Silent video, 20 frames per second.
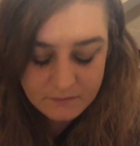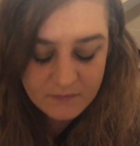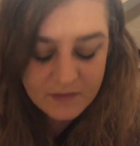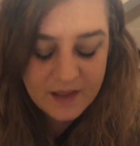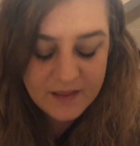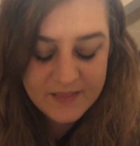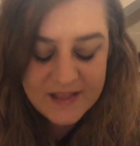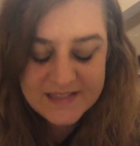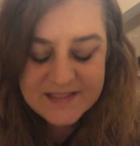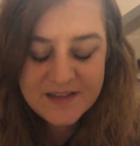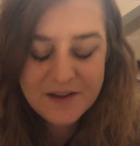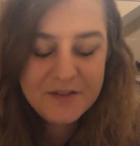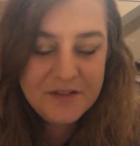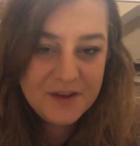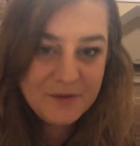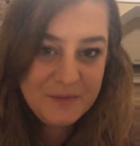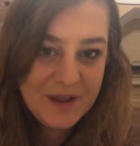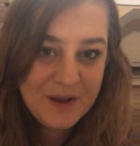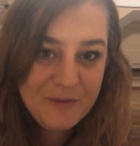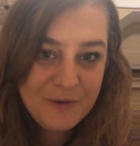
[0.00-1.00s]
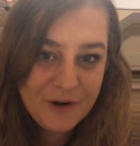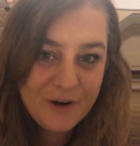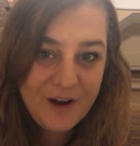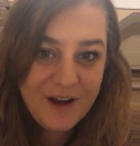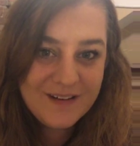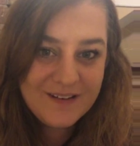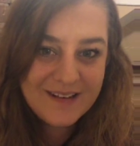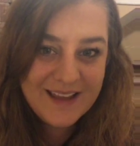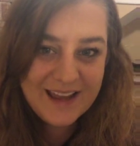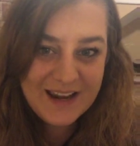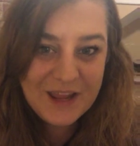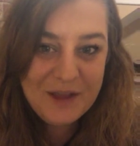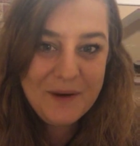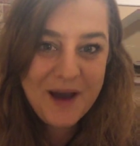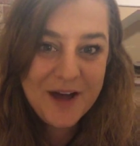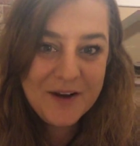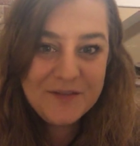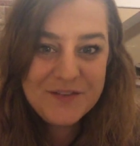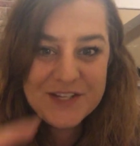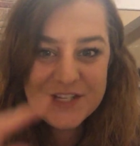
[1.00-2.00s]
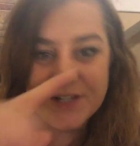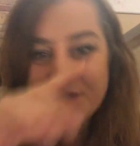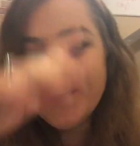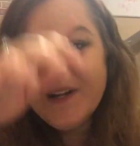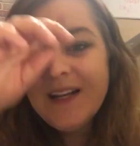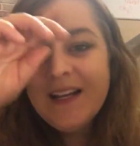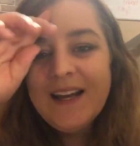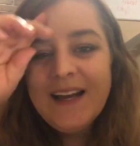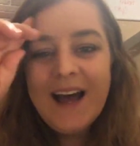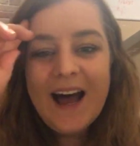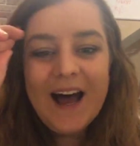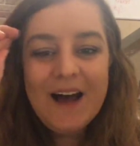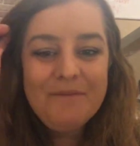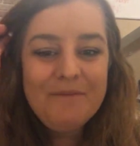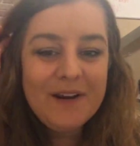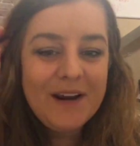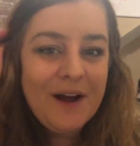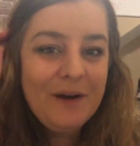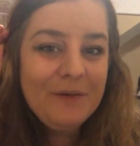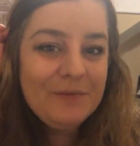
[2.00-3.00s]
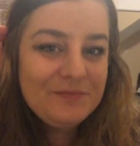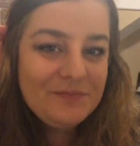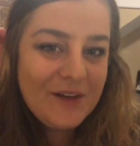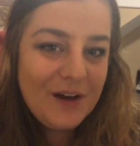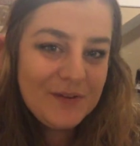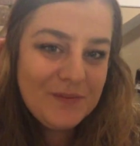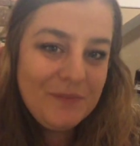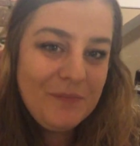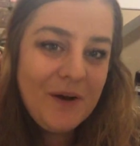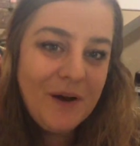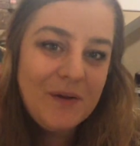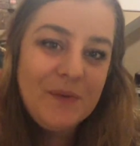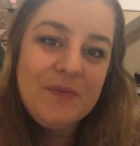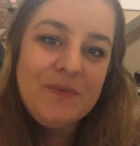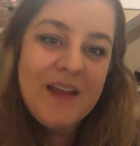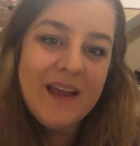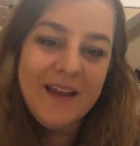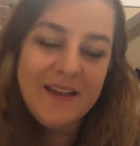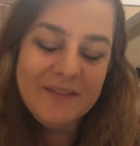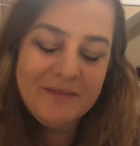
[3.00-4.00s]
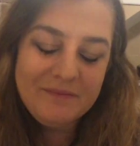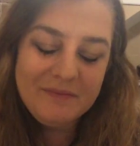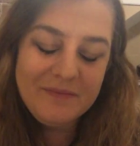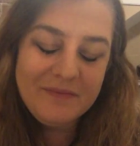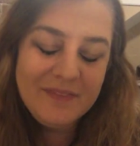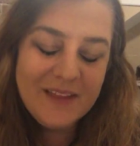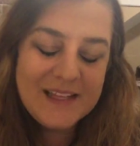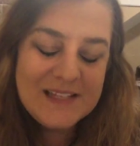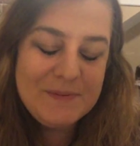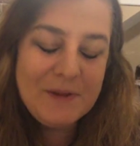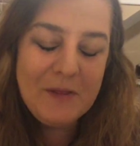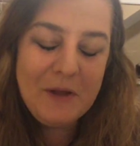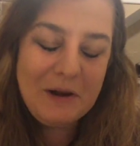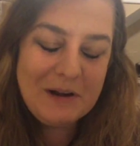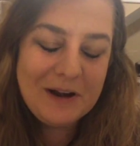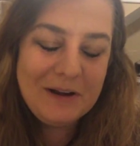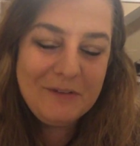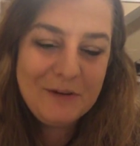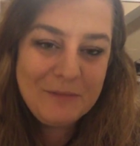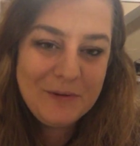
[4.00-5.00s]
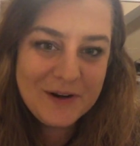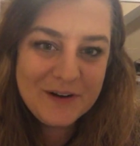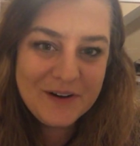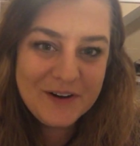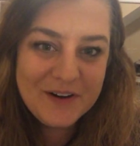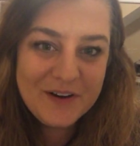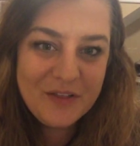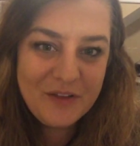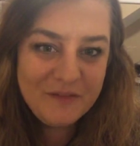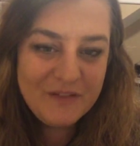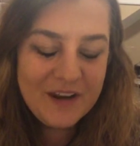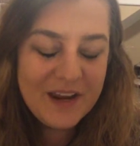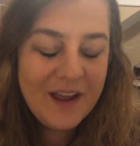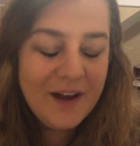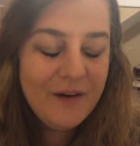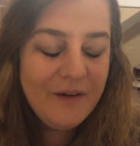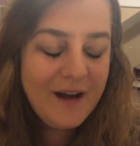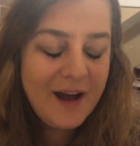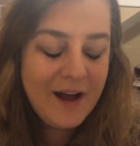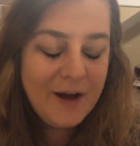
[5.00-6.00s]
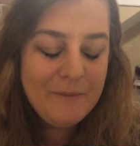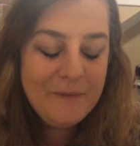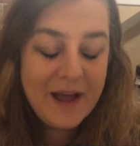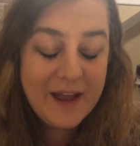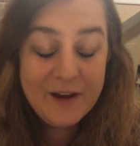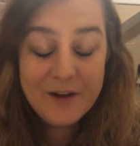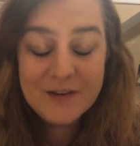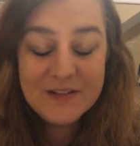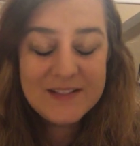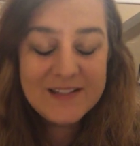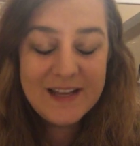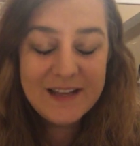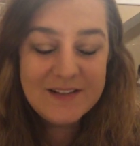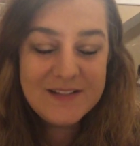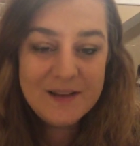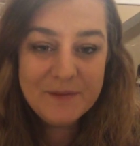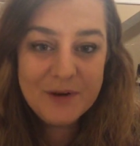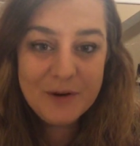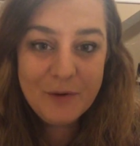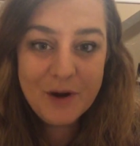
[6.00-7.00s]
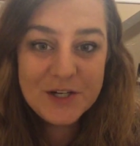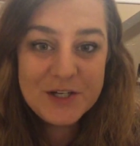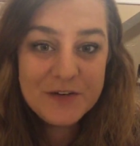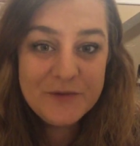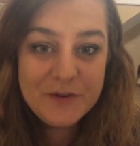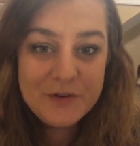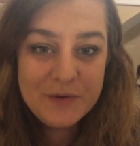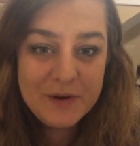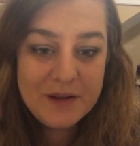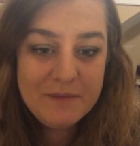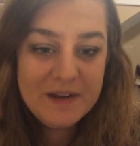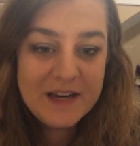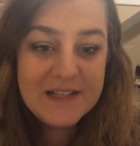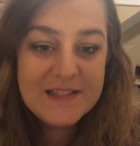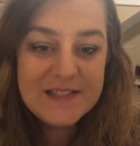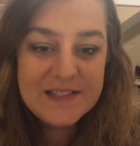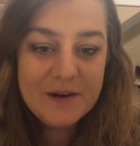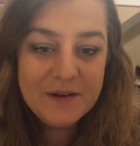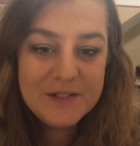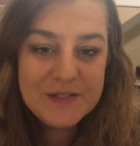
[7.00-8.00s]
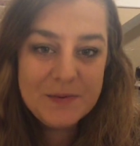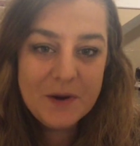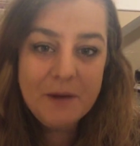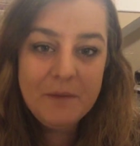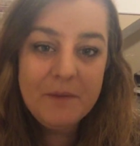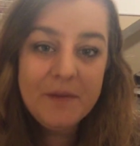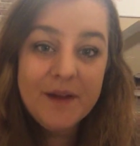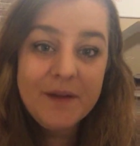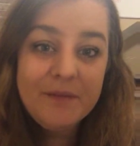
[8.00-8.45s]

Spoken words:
And that's another thing we can work on getting you out of too. But I'll take, it's been long enough. I'll put it on another video. I couldn't stand somebody watching for 20 minutes, so it's probably